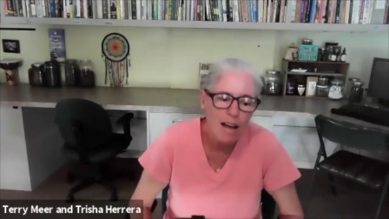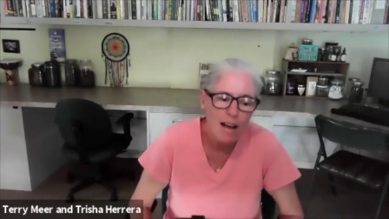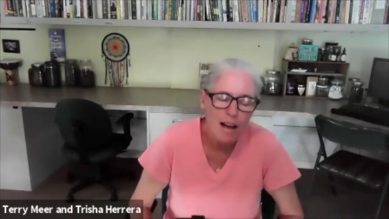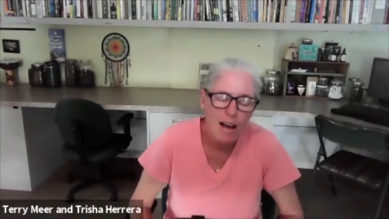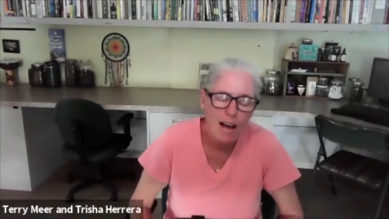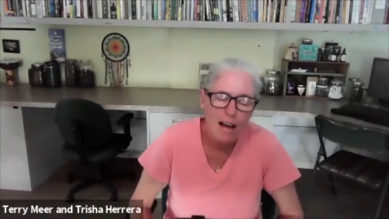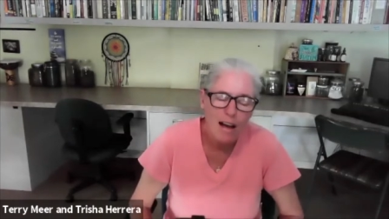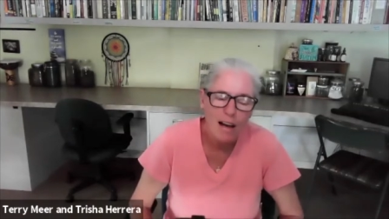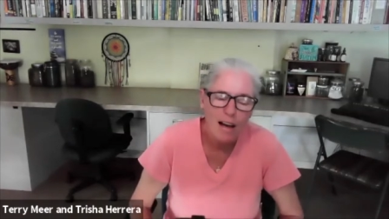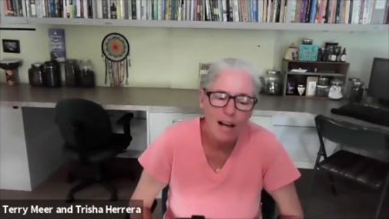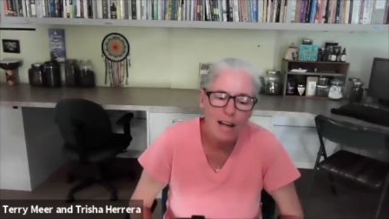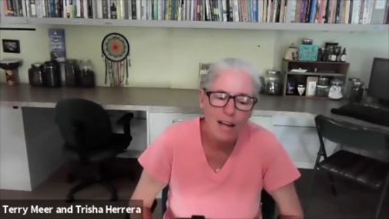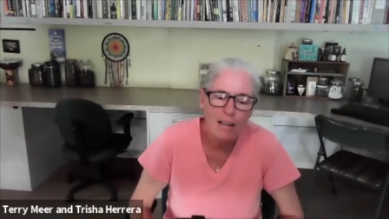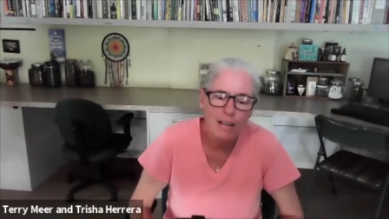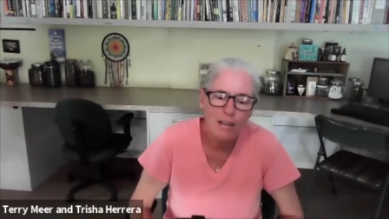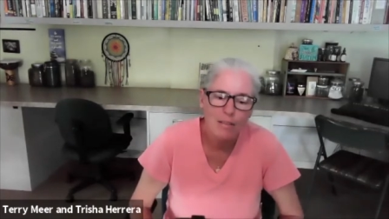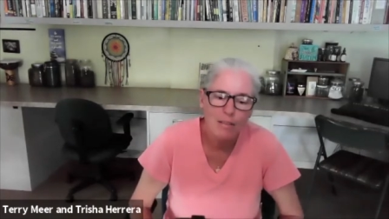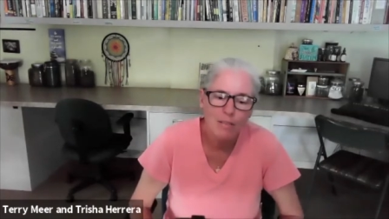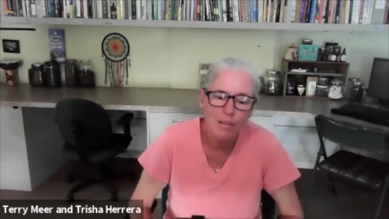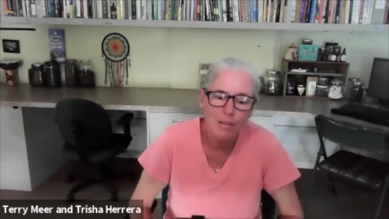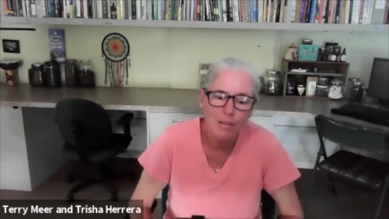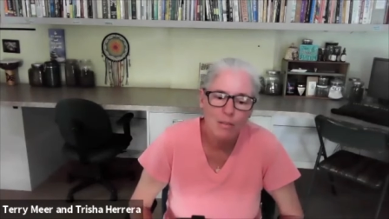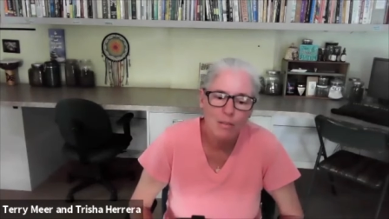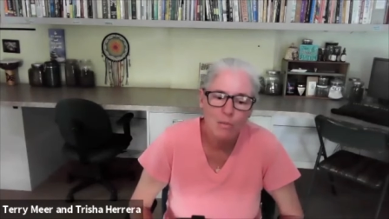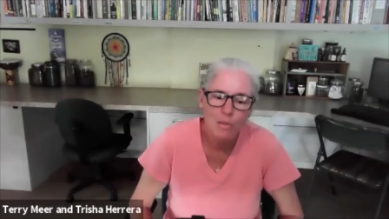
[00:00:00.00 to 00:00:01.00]
I
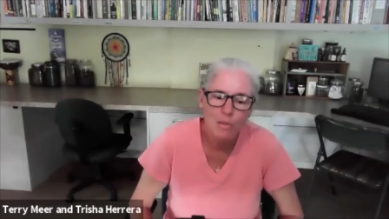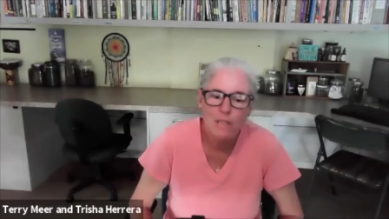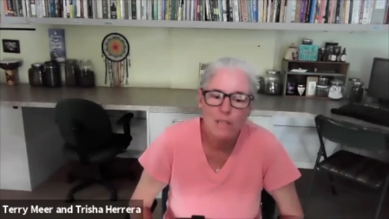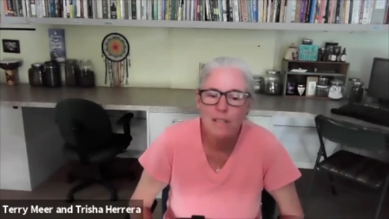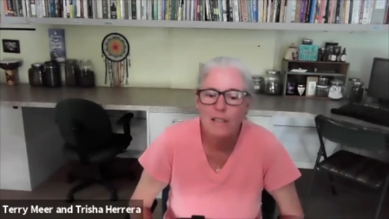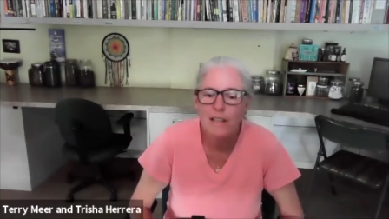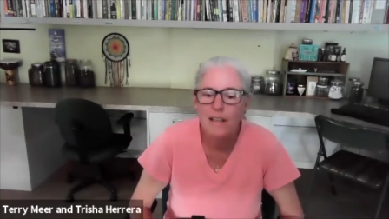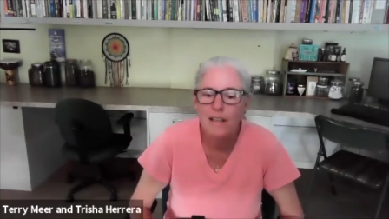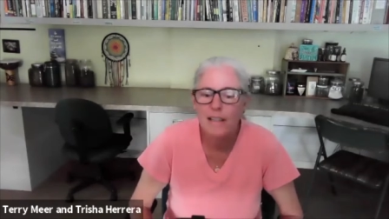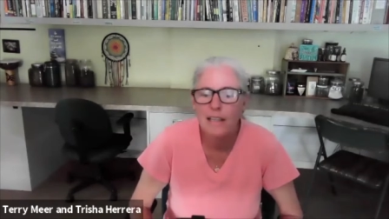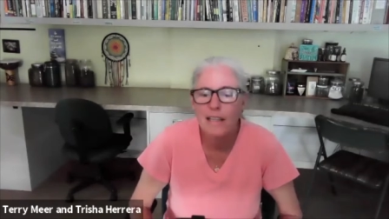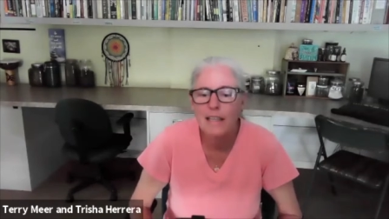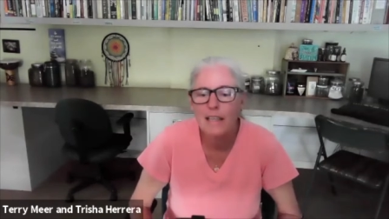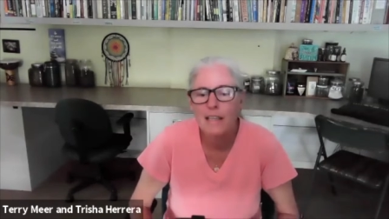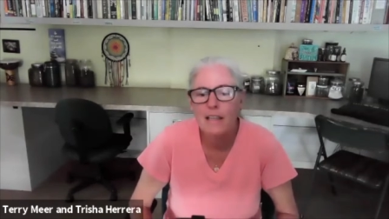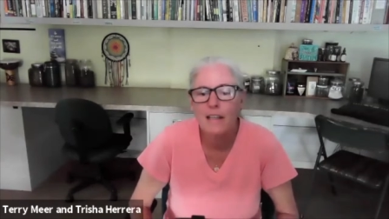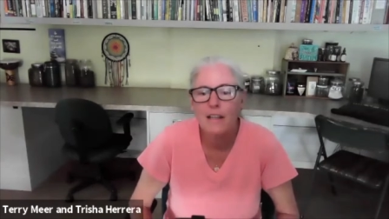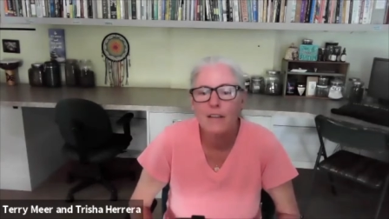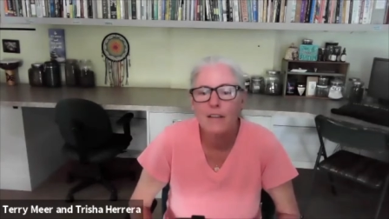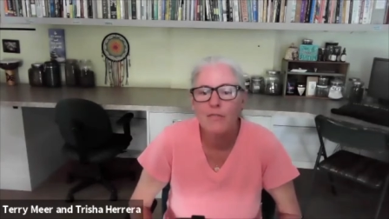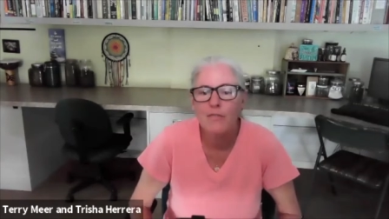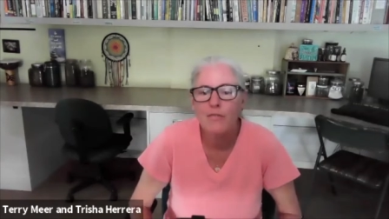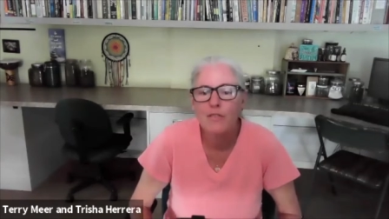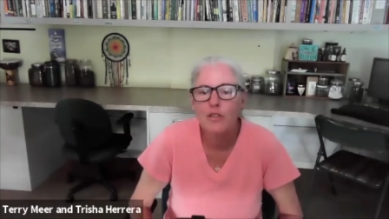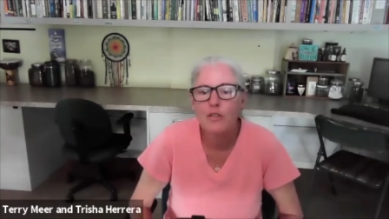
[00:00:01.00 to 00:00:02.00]
was lucky
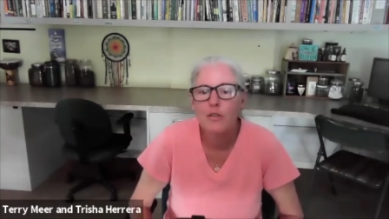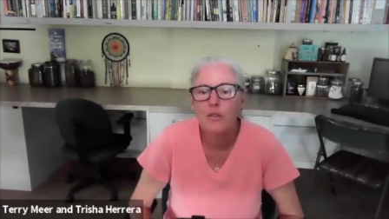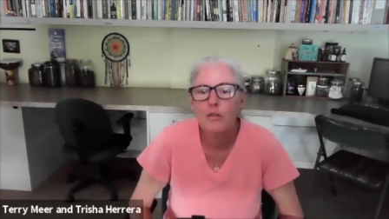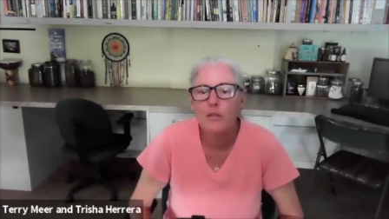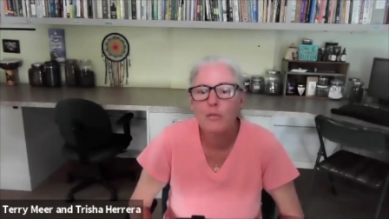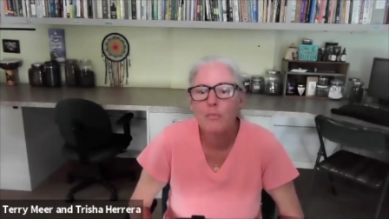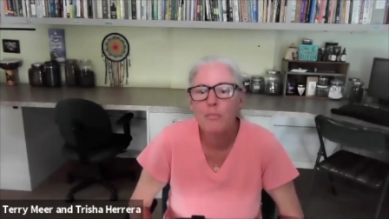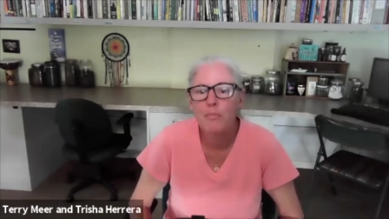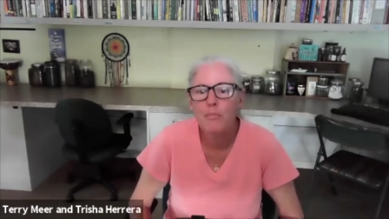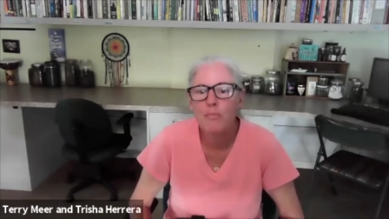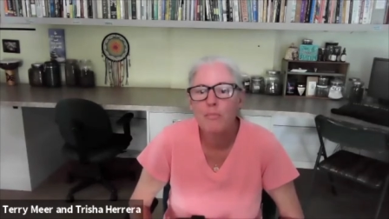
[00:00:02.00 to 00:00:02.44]
enough to